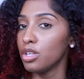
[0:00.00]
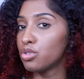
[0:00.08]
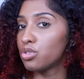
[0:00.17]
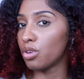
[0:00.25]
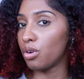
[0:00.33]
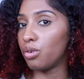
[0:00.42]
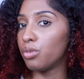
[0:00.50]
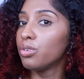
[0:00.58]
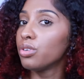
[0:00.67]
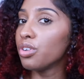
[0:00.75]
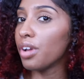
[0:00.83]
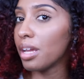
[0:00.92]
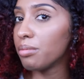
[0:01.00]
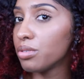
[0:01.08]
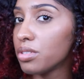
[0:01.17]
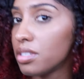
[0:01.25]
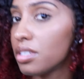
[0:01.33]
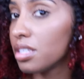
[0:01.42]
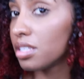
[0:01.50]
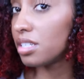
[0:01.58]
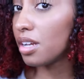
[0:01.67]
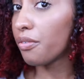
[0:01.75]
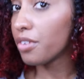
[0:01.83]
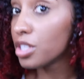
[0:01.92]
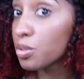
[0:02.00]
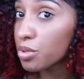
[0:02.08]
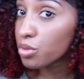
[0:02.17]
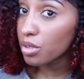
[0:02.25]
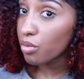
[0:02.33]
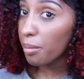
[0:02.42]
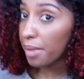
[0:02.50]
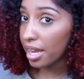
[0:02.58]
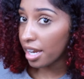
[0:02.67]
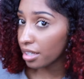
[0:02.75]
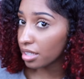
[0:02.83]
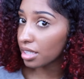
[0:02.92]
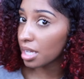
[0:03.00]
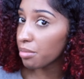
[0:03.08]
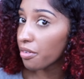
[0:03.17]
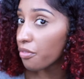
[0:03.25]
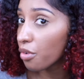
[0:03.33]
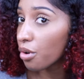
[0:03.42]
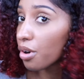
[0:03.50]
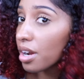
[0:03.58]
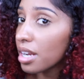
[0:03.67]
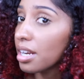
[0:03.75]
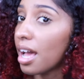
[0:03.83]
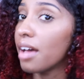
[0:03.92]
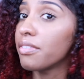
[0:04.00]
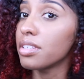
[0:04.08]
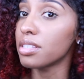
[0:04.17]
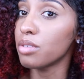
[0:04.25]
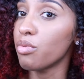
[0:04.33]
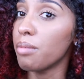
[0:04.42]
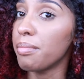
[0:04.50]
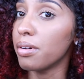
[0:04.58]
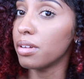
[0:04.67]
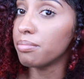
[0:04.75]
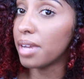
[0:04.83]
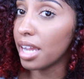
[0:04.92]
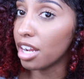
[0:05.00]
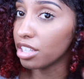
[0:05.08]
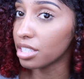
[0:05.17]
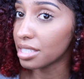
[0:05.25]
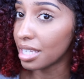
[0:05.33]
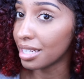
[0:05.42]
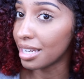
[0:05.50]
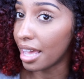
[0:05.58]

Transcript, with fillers: So you're able to see the difference between what my hair looked like before and obviously what my hair looks like